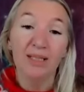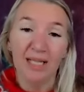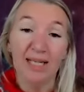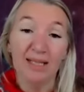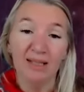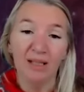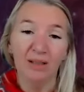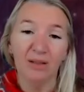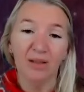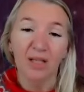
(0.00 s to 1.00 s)
to
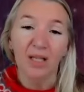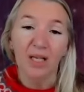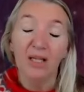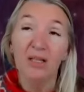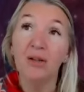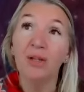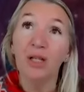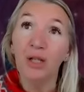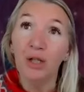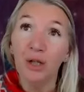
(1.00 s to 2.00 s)
listen so
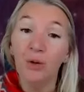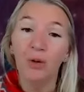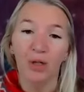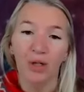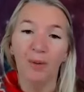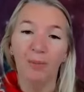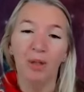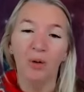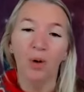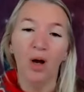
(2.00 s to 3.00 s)
that you can
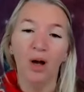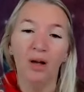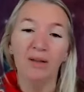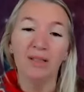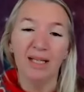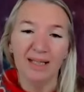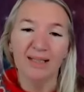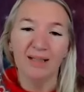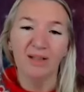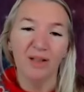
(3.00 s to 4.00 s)
open your heart to
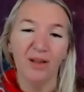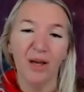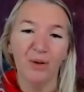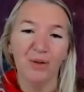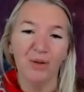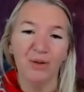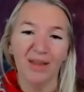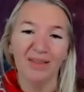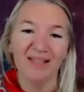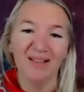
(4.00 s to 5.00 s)
listen to those on
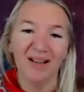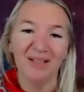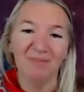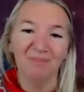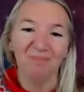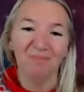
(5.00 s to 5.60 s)
the other side.